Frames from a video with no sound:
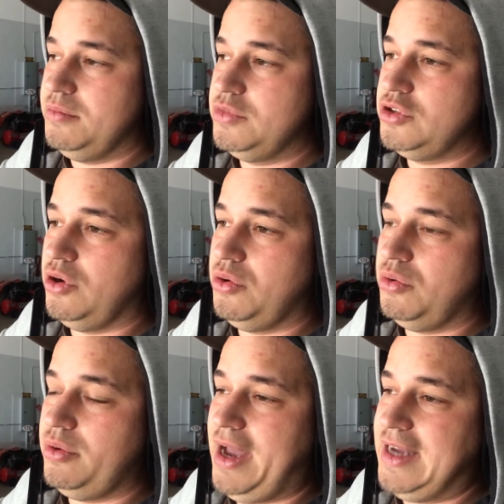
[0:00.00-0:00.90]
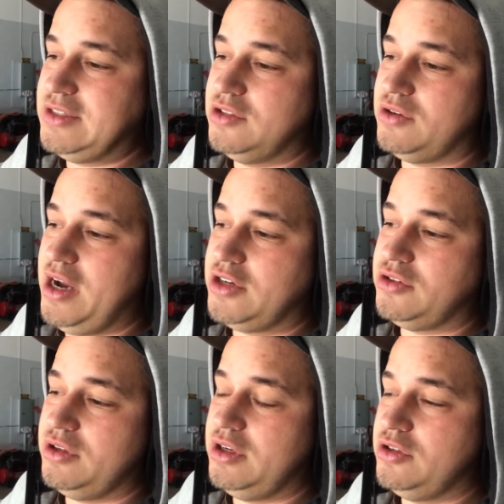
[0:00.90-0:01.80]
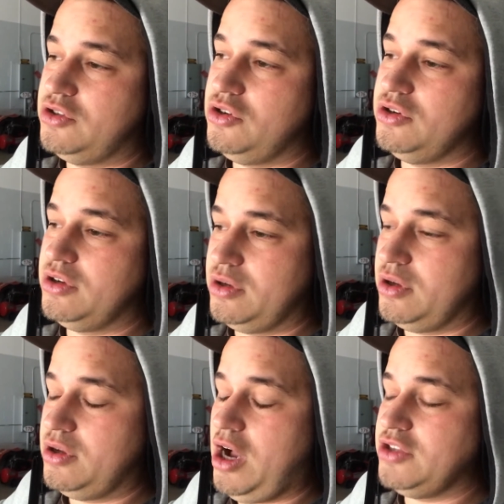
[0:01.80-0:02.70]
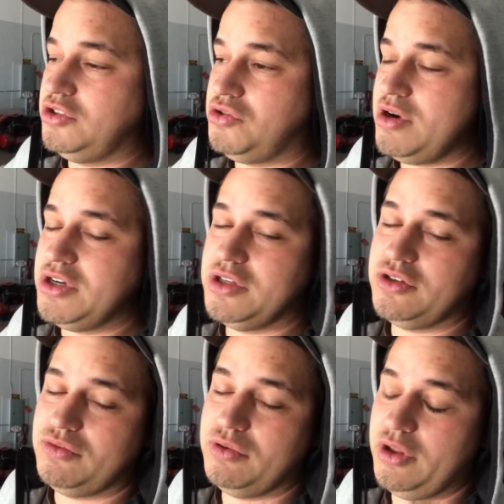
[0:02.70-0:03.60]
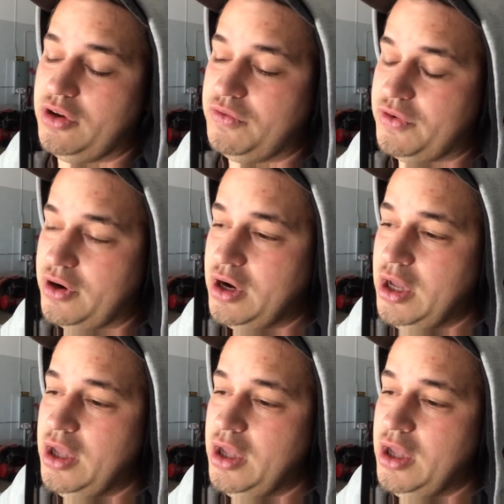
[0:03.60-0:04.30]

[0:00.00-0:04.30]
So acids are actually, in certain concentrations, are really good for